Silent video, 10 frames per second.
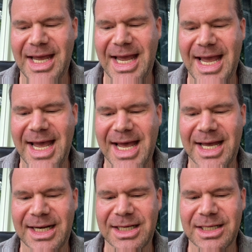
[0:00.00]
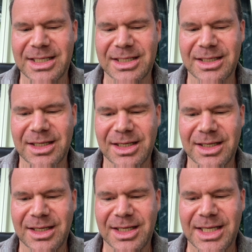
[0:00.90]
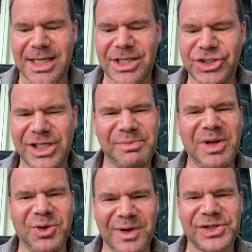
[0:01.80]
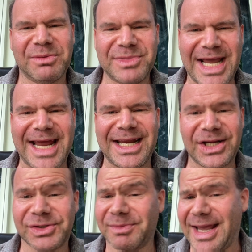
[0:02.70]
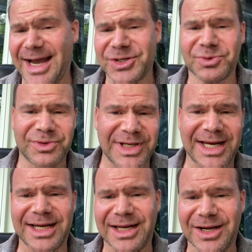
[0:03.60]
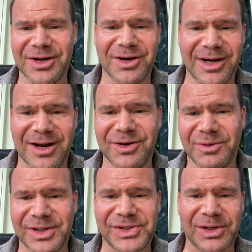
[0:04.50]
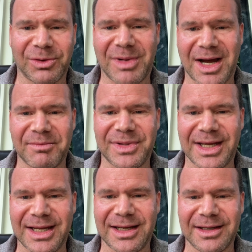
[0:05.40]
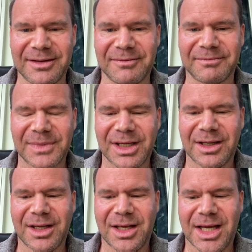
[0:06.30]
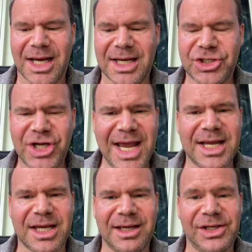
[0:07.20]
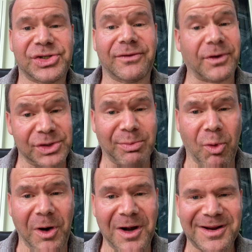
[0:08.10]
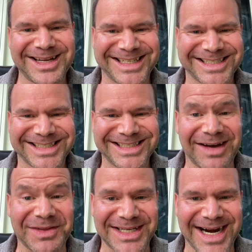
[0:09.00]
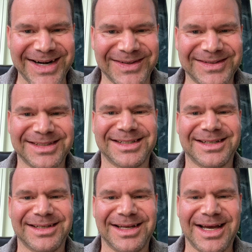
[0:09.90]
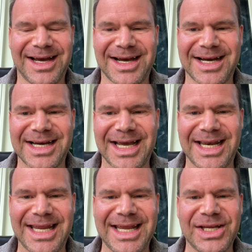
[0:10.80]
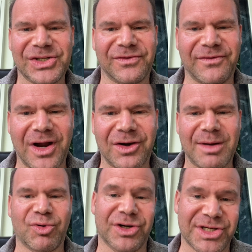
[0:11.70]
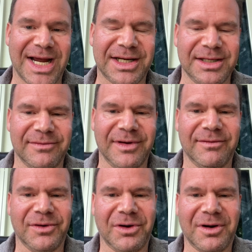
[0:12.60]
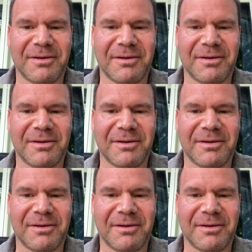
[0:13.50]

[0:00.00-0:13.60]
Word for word: And she's been doing some dating, some casual dating here, you know, doing the single mom thing. And Jake is the firstborn of the title, uh, and he is very protective of her.